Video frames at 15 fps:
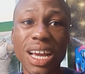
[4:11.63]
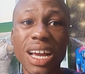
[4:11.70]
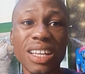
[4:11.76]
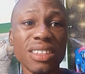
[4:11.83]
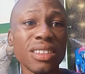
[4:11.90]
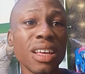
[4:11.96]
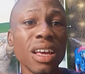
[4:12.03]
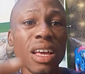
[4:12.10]

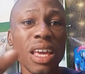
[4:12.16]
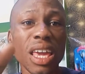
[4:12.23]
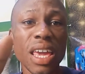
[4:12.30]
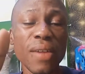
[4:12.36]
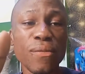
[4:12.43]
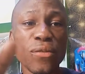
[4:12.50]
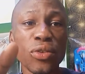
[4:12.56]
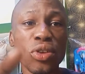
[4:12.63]
And
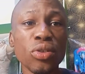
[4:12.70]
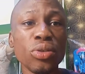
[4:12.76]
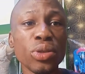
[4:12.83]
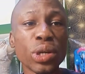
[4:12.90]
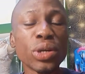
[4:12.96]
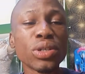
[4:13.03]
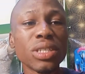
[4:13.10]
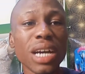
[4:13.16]
if you
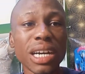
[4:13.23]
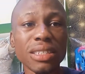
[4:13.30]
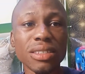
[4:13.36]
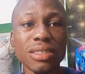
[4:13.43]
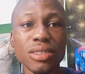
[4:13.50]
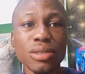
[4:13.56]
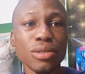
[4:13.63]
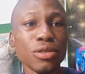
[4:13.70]
know
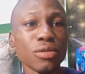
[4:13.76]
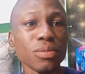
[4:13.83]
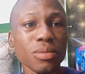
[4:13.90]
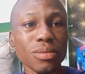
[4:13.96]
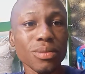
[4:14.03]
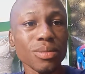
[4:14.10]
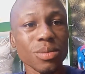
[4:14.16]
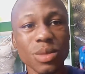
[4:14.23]
that
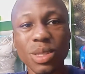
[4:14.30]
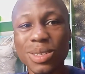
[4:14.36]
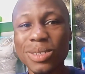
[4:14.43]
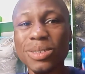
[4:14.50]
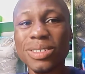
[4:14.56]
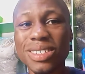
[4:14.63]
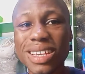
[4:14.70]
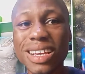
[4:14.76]

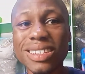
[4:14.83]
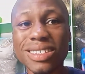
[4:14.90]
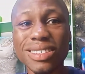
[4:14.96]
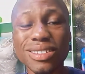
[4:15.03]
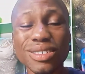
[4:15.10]
you sent